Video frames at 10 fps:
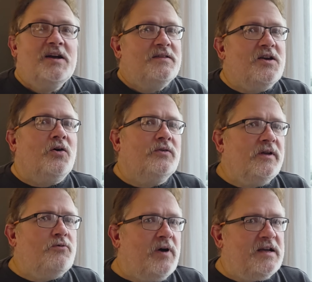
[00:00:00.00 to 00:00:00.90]
The
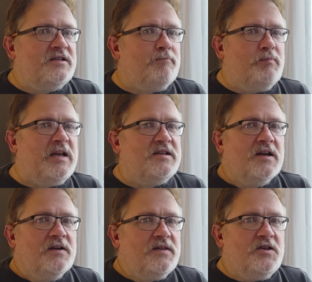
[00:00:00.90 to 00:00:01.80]
only way to beat
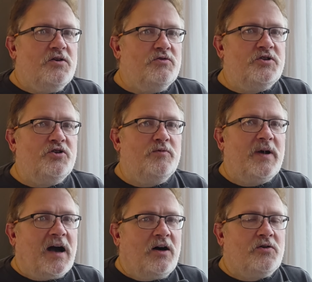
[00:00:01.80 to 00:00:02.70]
the YouTube
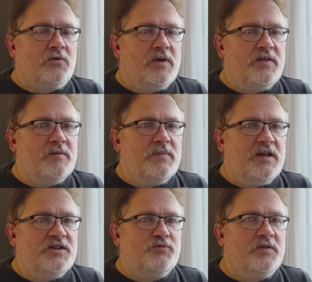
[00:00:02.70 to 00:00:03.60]
algorithm
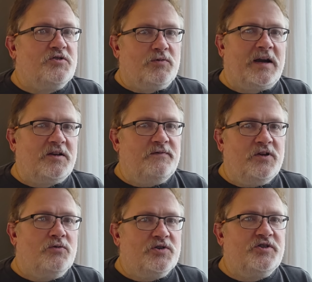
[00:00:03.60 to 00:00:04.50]
is with direct
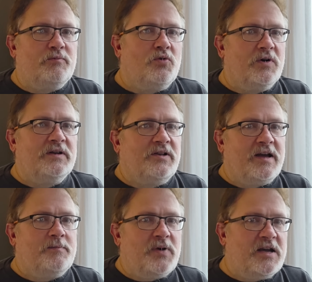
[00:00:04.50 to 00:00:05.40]
viewer support
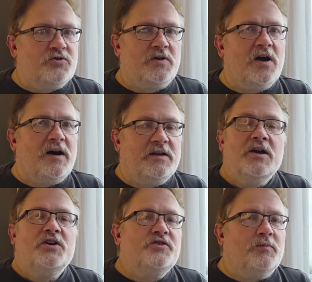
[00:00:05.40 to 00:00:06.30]
like Patreon.
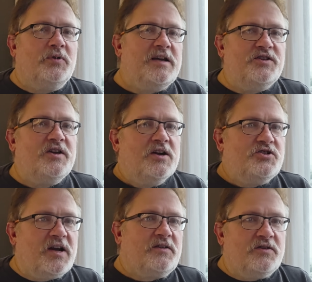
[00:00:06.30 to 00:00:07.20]
So please
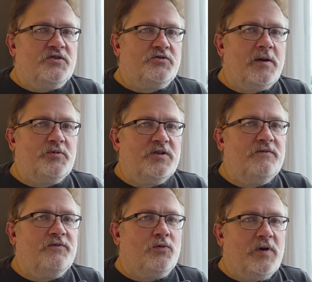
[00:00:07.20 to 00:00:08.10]
check the description
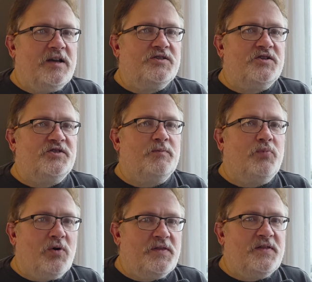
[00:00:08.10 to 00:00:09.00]
for ways to
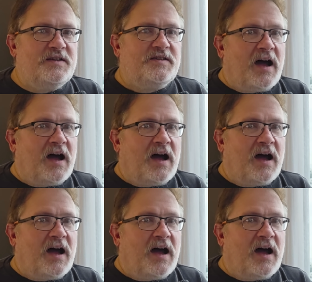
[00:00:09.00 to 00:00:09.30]
support this.